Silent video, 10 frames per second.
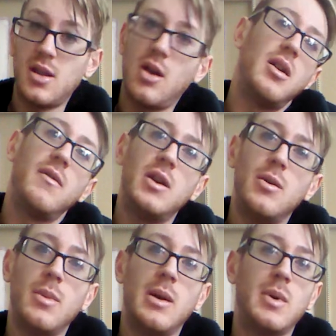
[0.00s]
So if
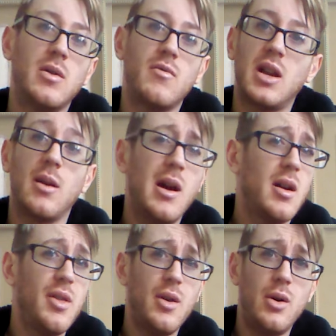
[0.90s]
you maybe are running a
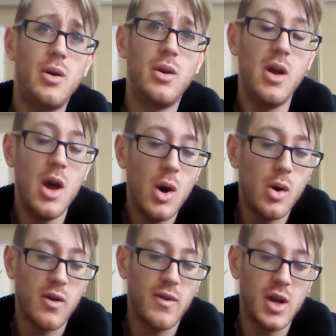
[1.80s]
marathon,
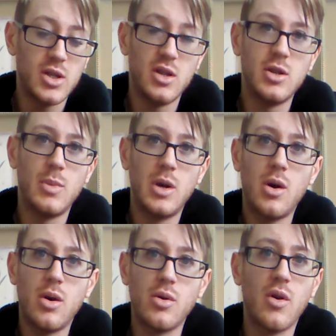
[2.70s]
or if you go to the gym a
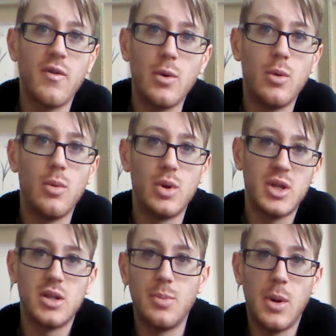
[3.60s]
lot, or if you're
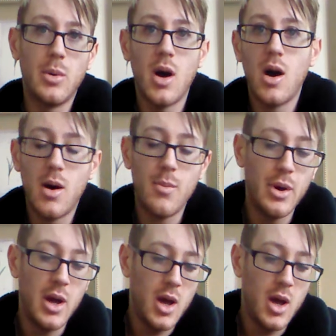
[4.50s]
wanting to bulk up.